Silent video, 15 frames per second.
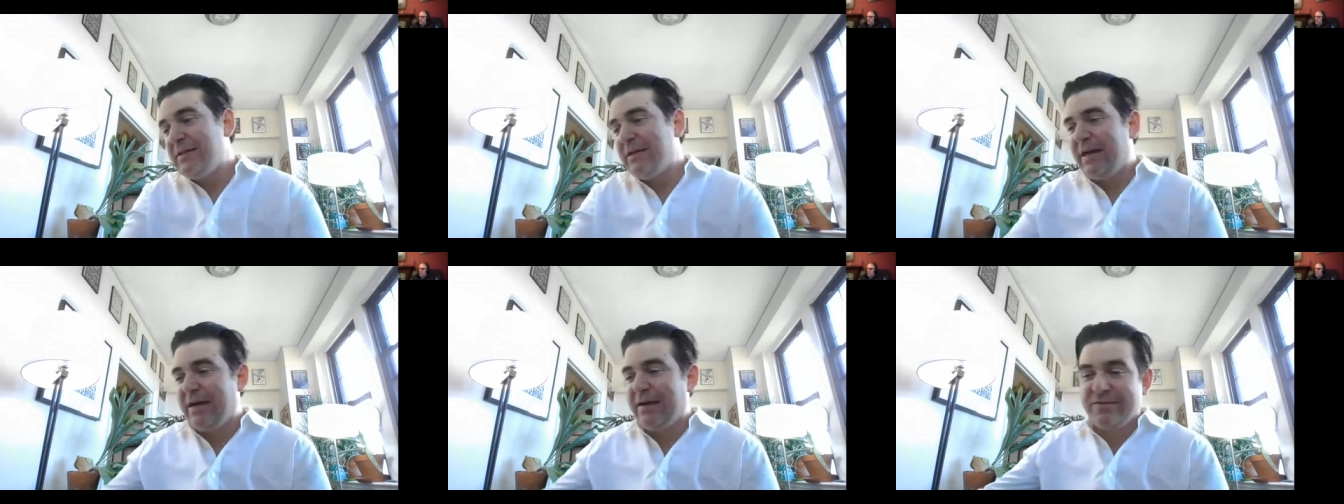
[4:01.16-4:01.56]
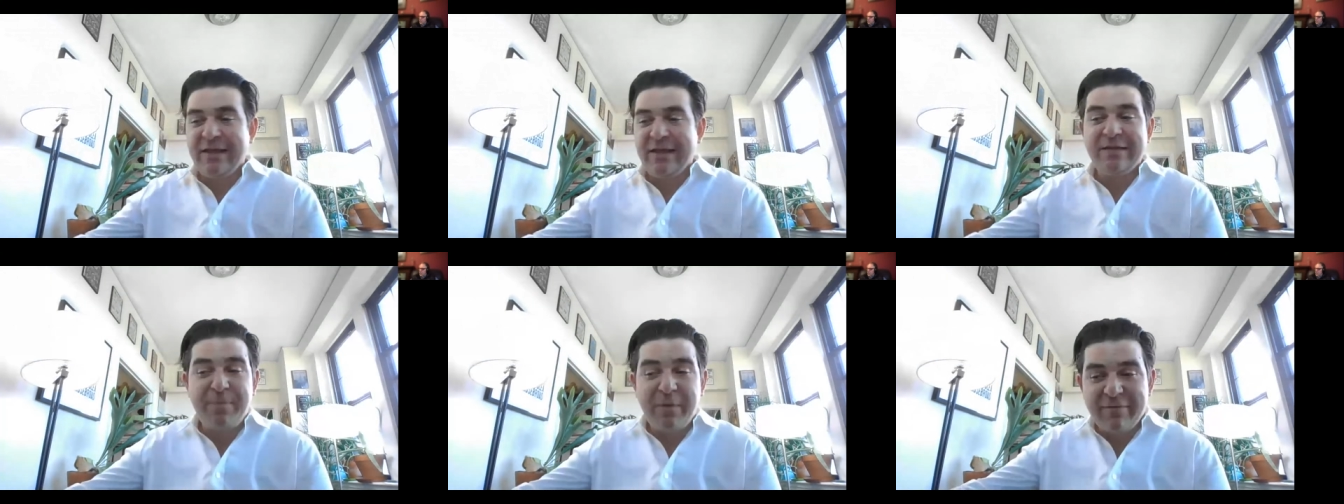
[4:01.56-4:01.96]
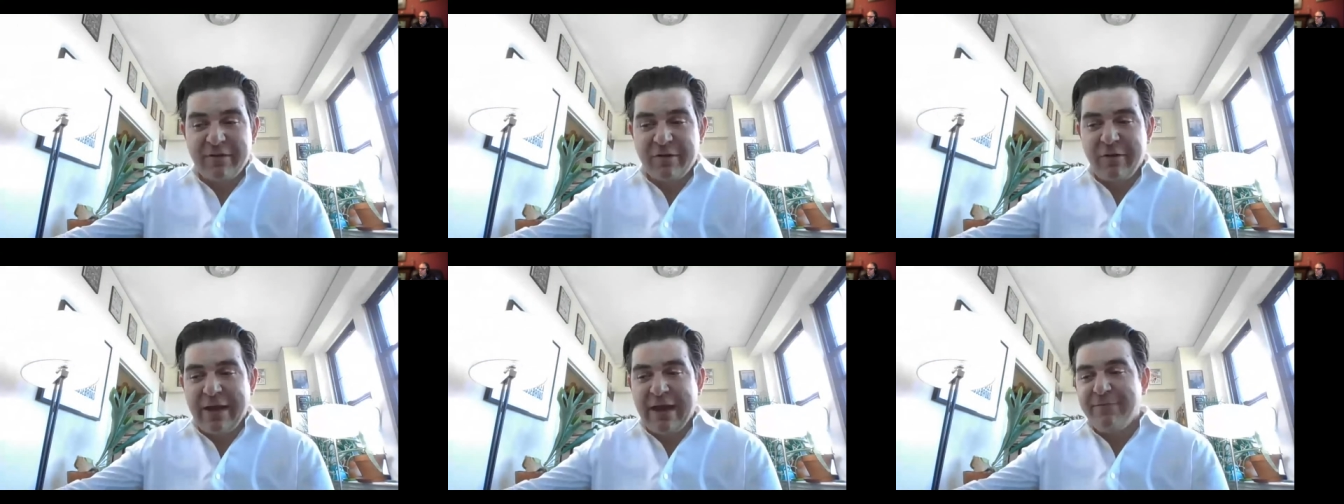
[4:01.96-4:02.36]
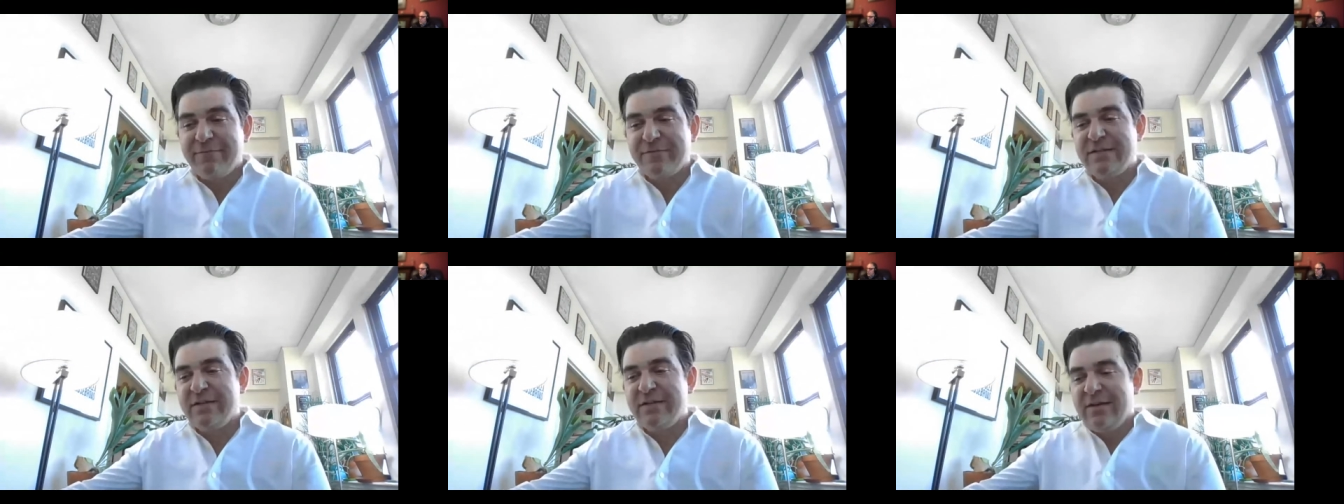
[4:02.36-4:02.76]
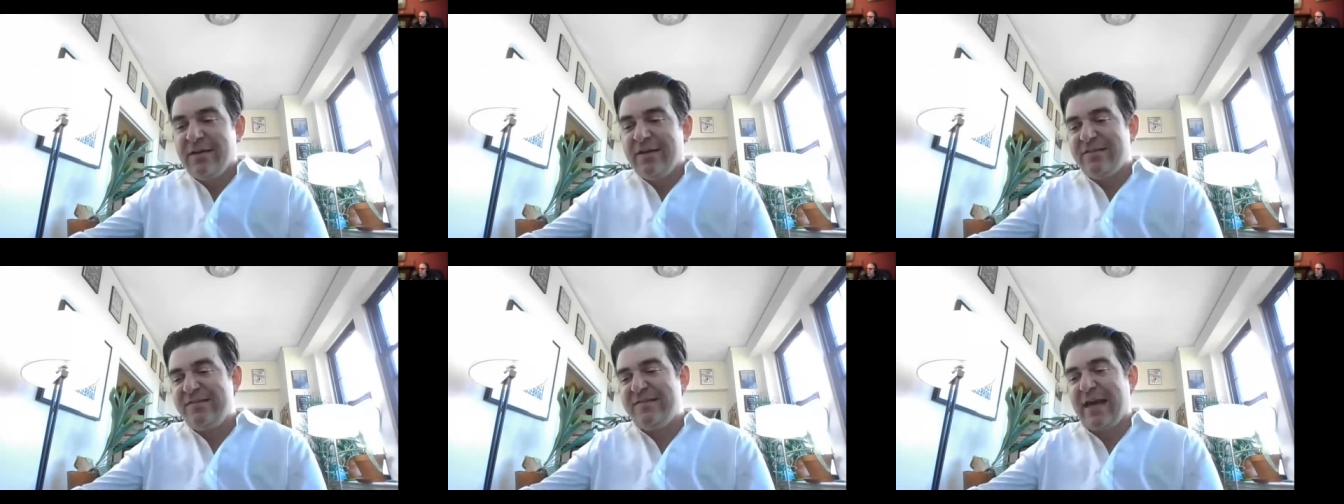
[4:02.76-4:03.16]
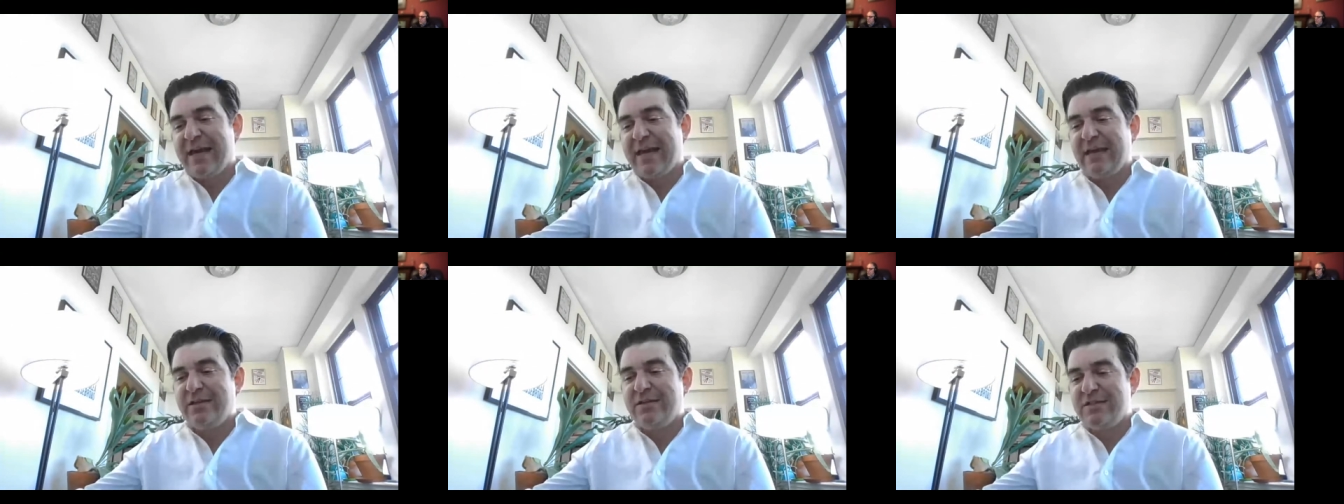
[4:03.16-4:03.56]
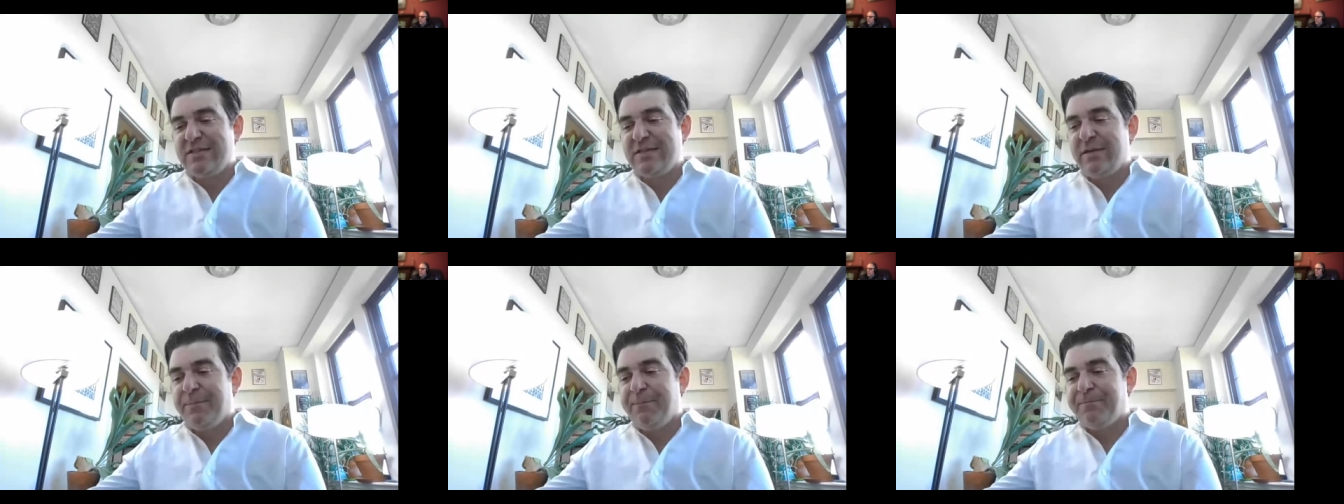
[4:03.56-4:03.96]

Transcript: Uh, so that's part of a craft. Second,